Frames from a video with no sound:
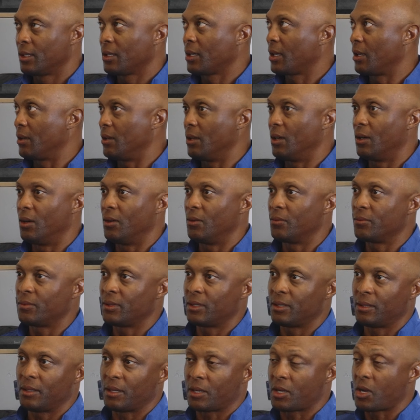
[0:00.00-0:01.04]
You know,
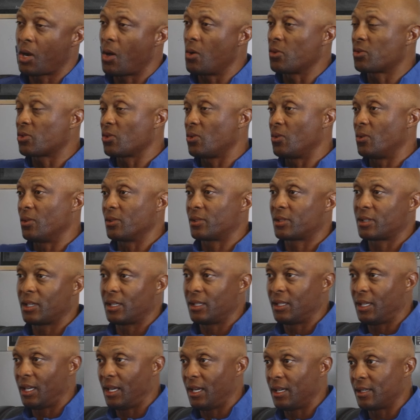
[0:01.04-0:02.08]
the coach on
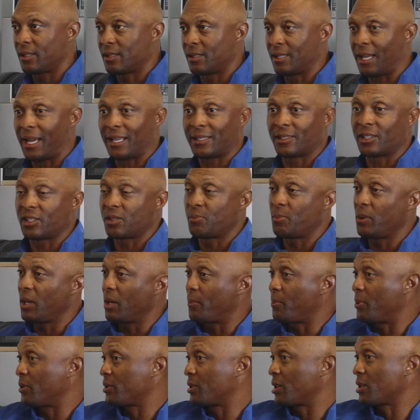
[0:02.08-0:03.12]
Sundays, not just be a
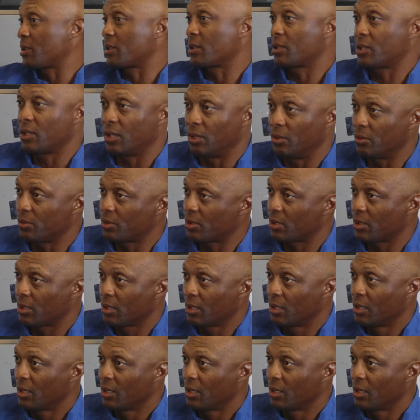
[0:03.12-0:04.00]
position coach,